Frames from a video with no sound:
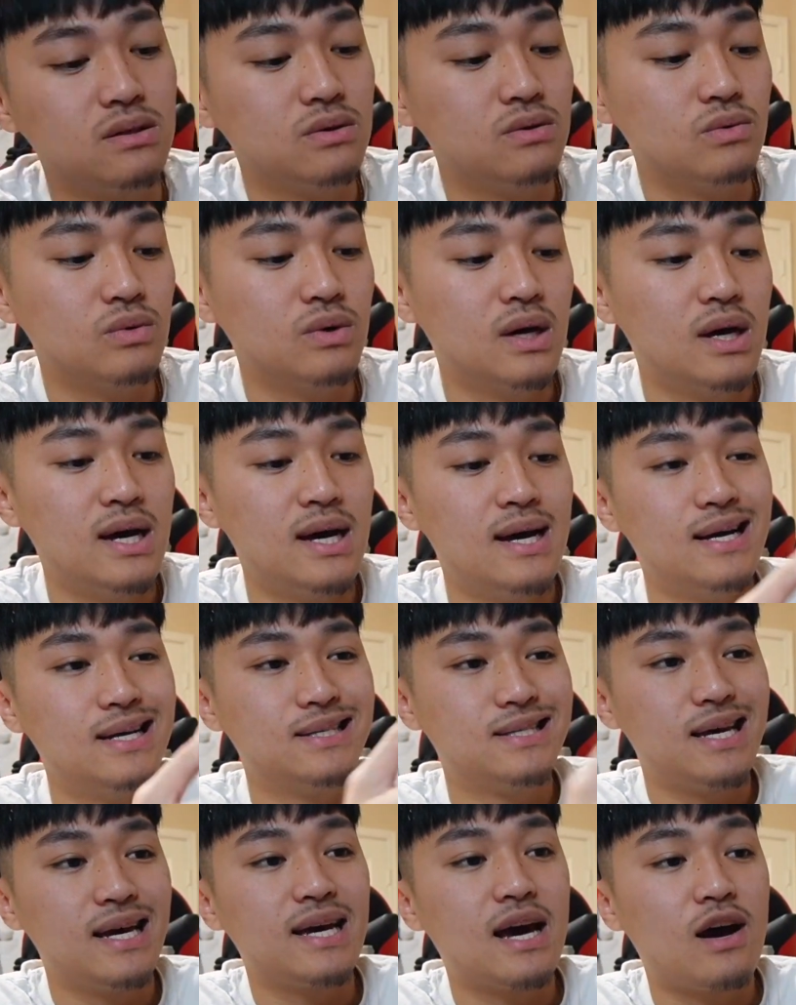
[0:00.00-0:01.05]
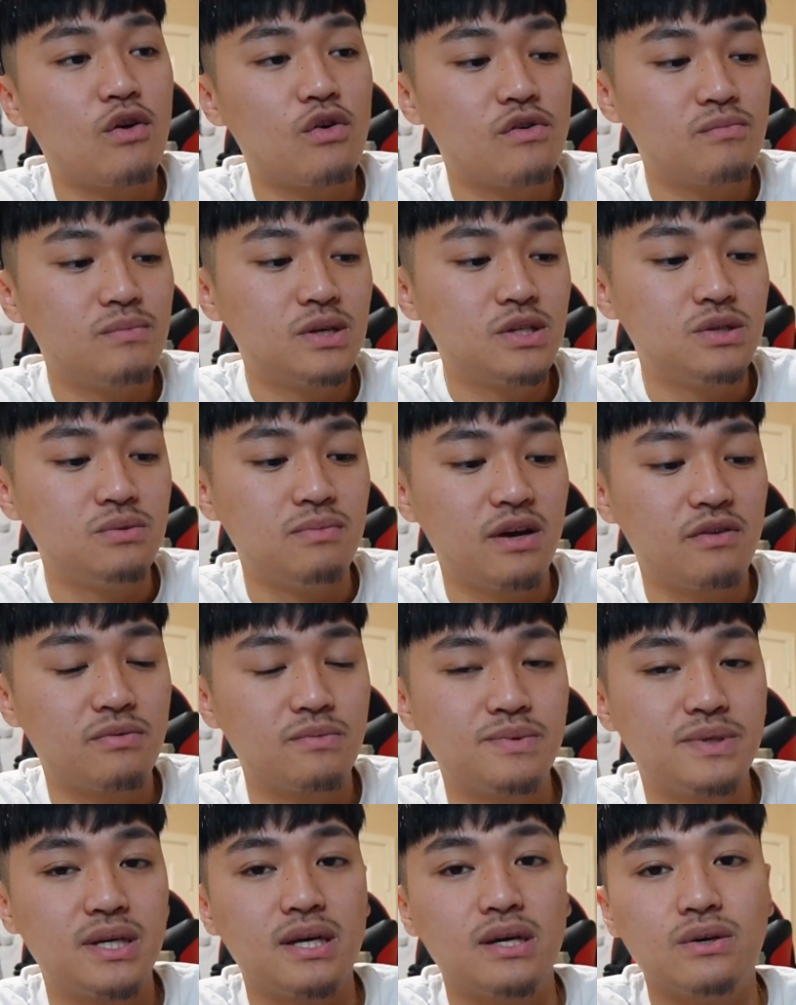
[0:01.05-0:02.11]
You take however much you make
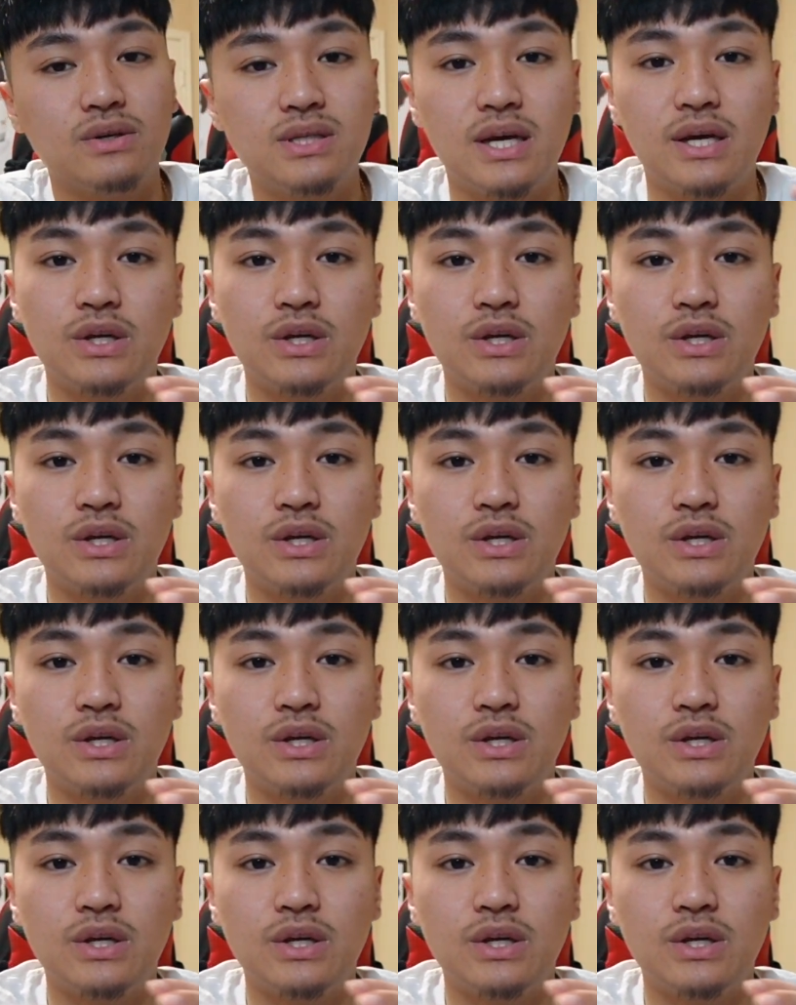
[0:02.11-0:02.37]
from sales